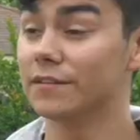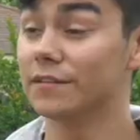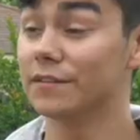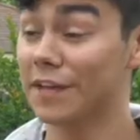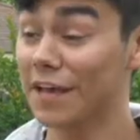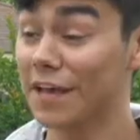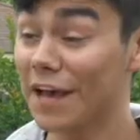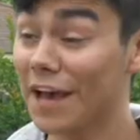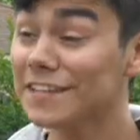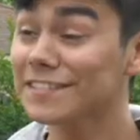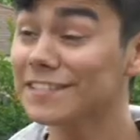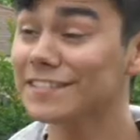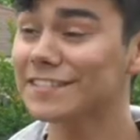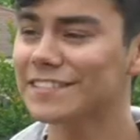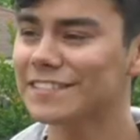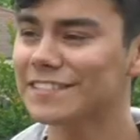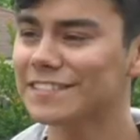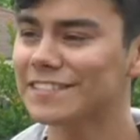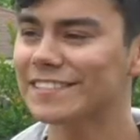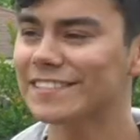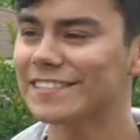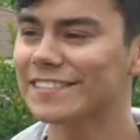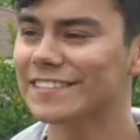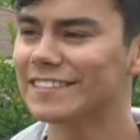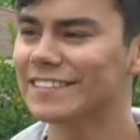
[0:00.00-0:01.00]
Yes
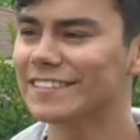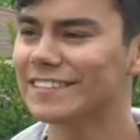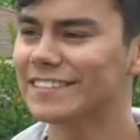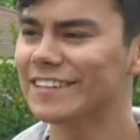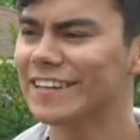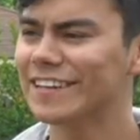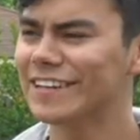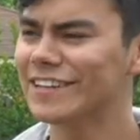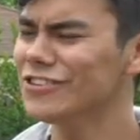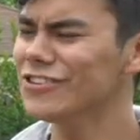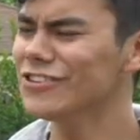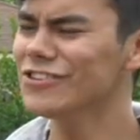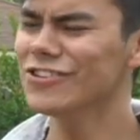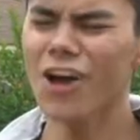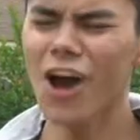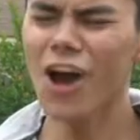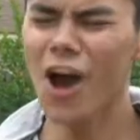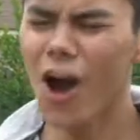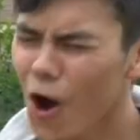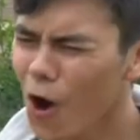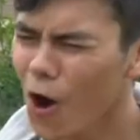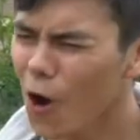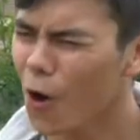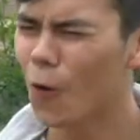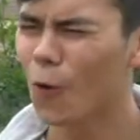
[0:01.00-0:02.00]
and
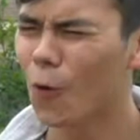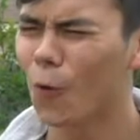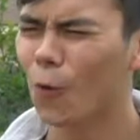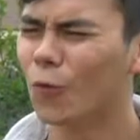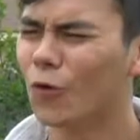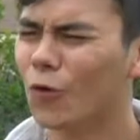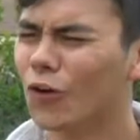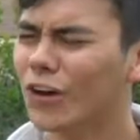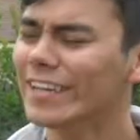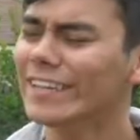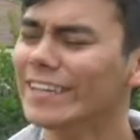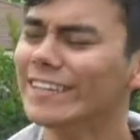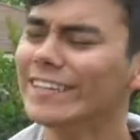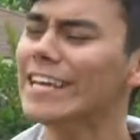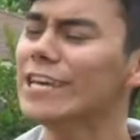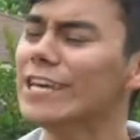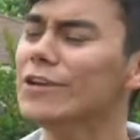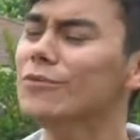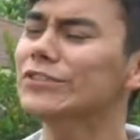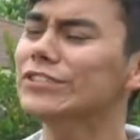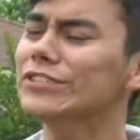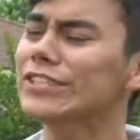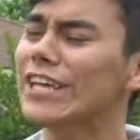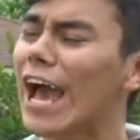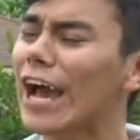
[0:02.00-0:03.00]
no. He
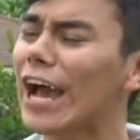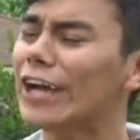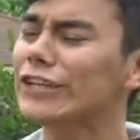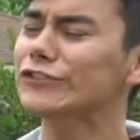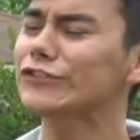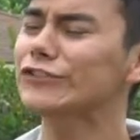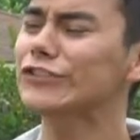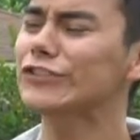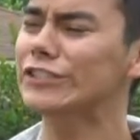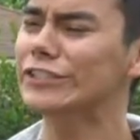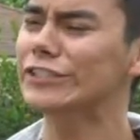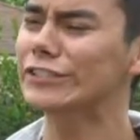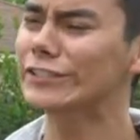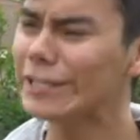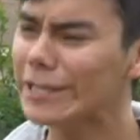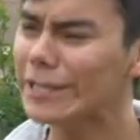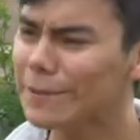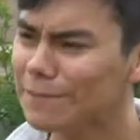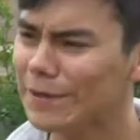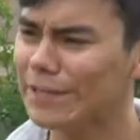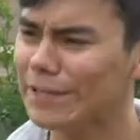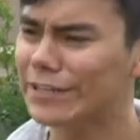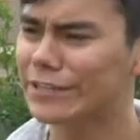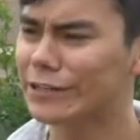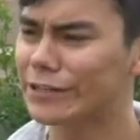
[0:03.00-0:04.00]
was actually
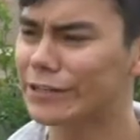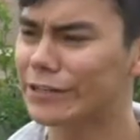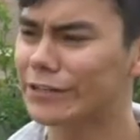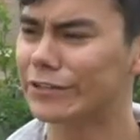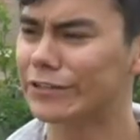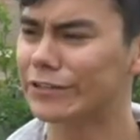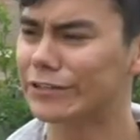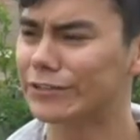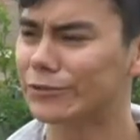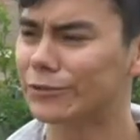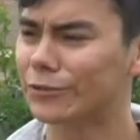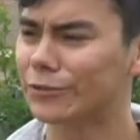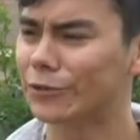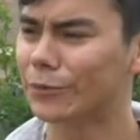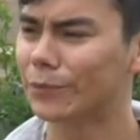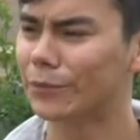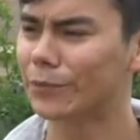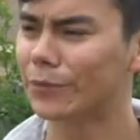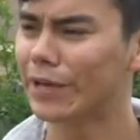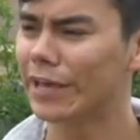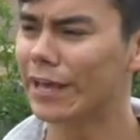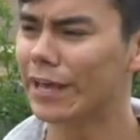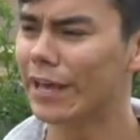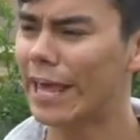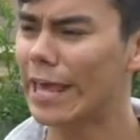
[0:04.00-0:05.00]
sleeping during the storm.
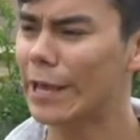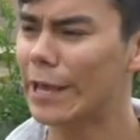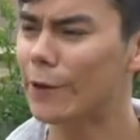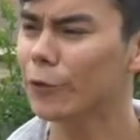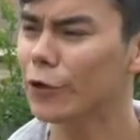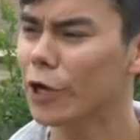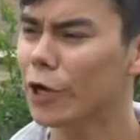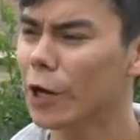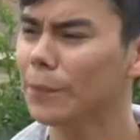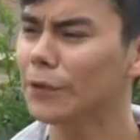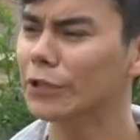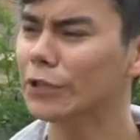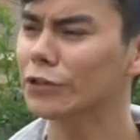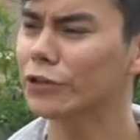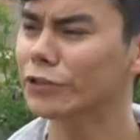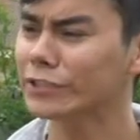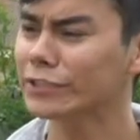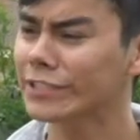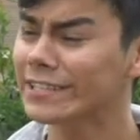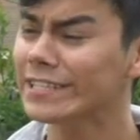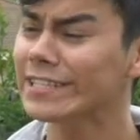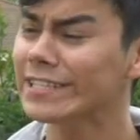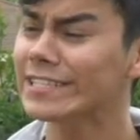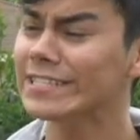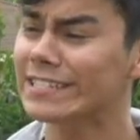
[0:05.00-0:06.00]
He went up and
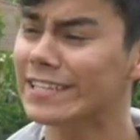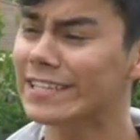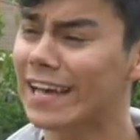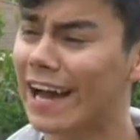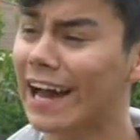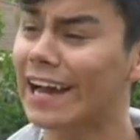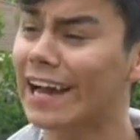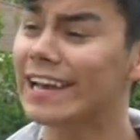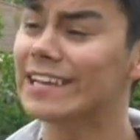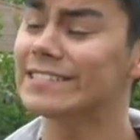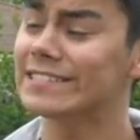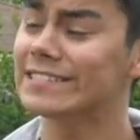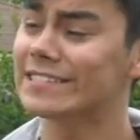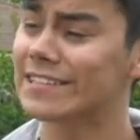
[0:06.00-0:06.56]
looked at the sky and